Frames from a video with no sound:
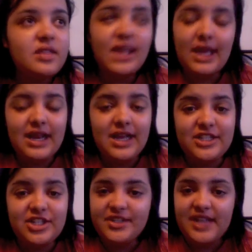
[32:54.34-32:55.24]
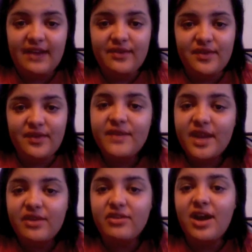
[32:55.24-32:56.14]
And I just have to
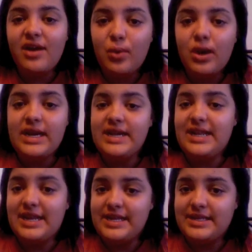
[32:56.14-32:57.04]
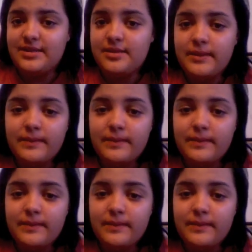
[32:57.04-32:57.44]
figure out what it is.